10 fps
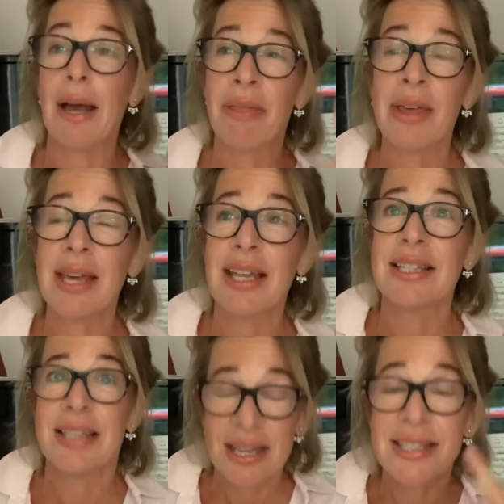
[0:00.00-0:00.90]
I think
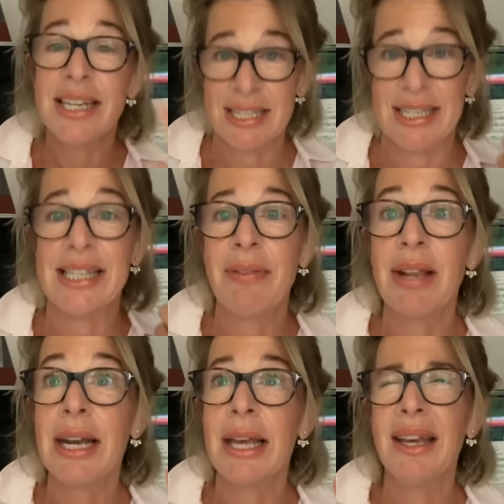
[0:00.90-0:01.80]
it's, yes, it is. It's in the
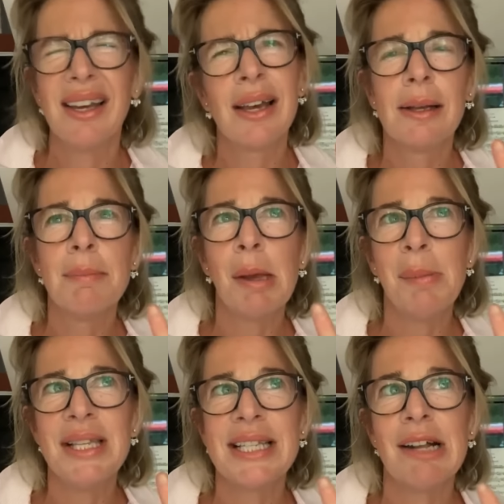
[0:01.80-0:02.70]
link,
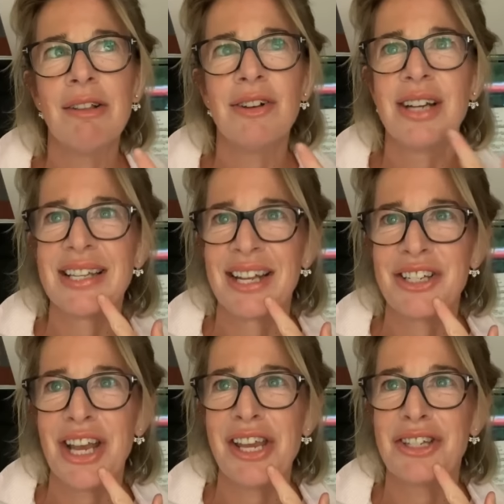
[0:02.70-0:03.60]
maybe still, unless I
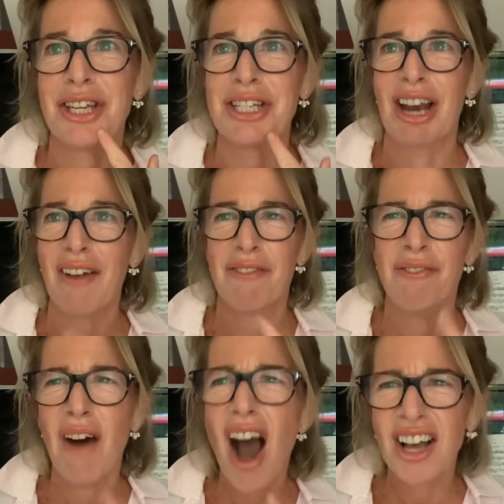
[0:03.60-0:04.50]
changed it to like,
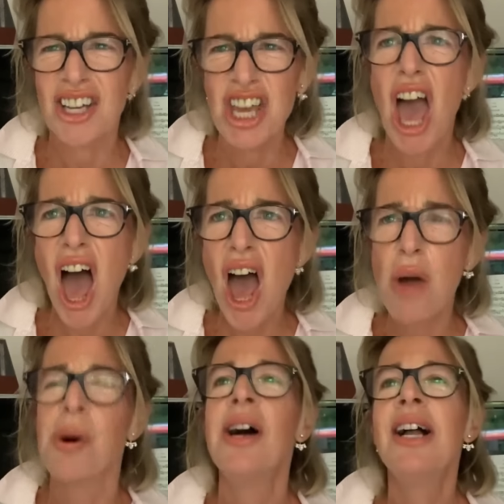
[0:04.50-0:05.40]
fuck
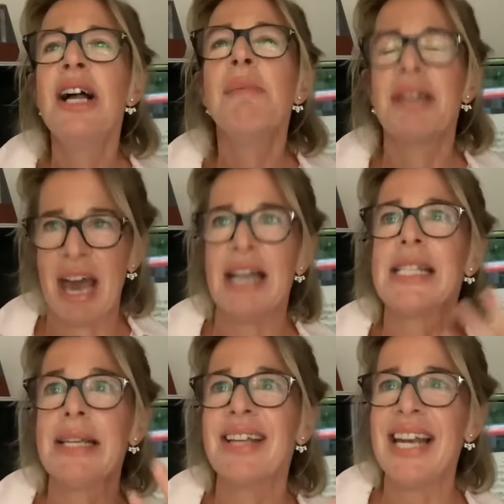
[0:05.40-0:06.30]
you. But yeah, it's
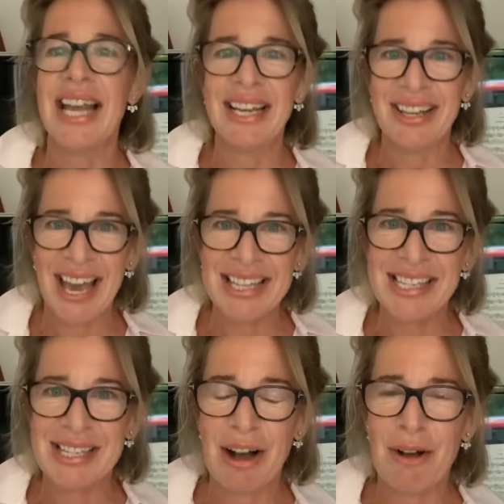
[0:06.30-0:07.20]
in the link,
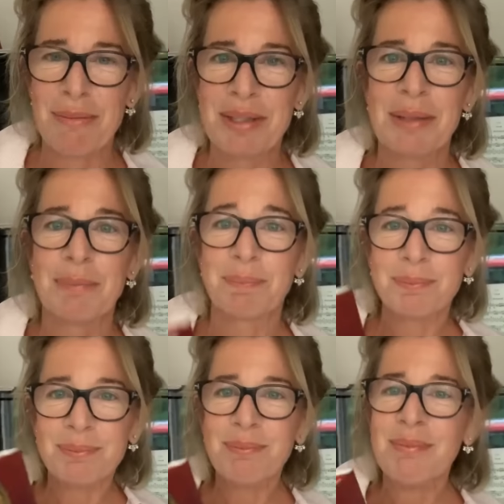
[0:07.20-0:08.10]
Katie's Arms.
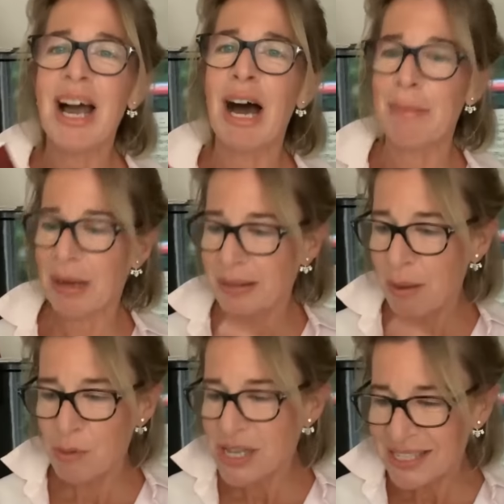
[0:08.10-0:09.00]
And
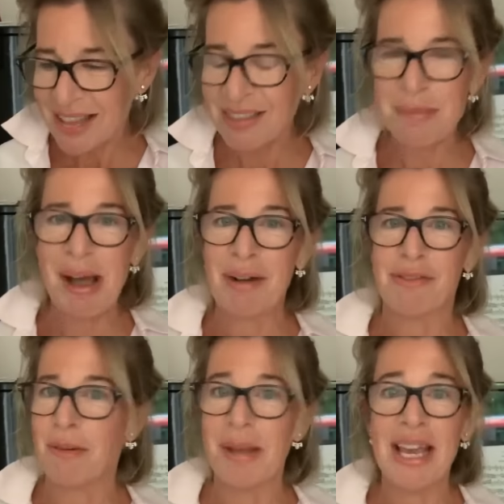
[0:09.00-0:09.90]
then we send them out
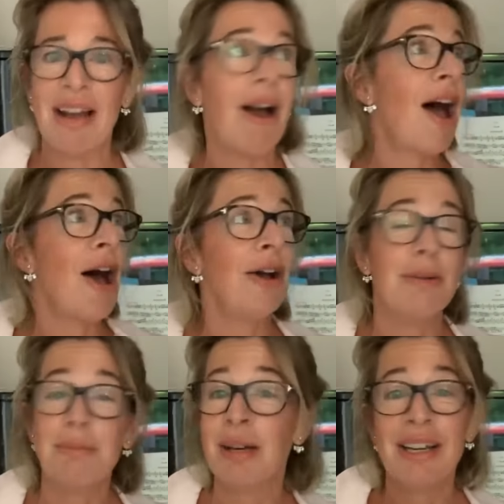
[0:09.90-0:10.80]
from here at
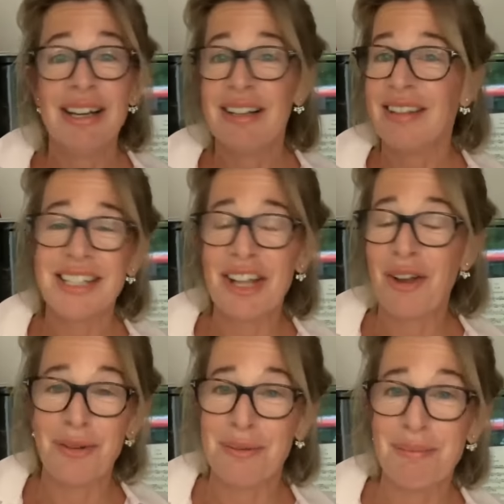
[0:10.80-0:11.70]
home. There's
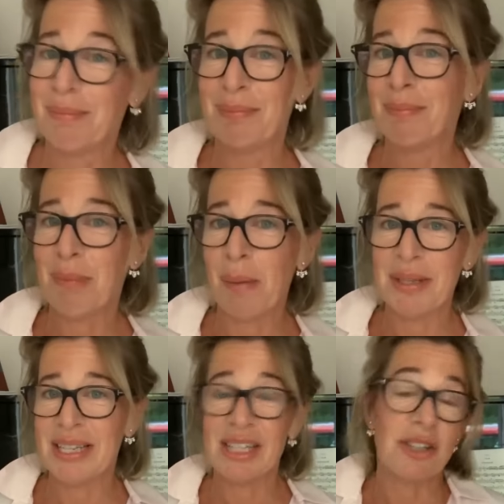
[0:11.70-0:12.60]
no
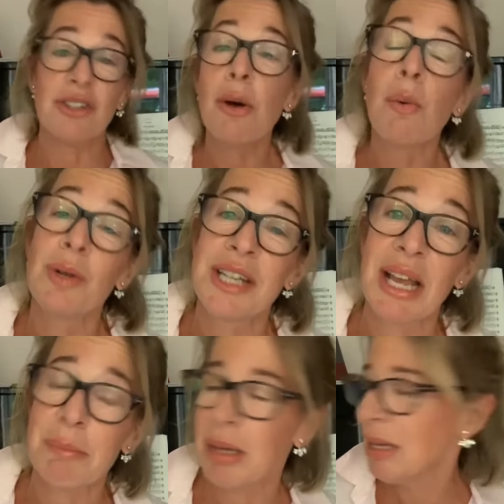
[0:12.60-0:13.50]
publicist because no one would
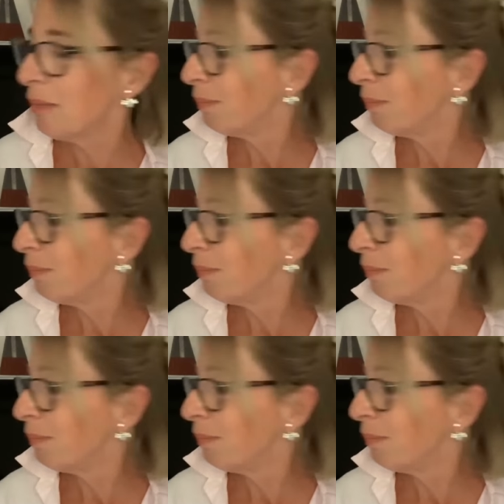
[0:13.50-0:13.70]
take me.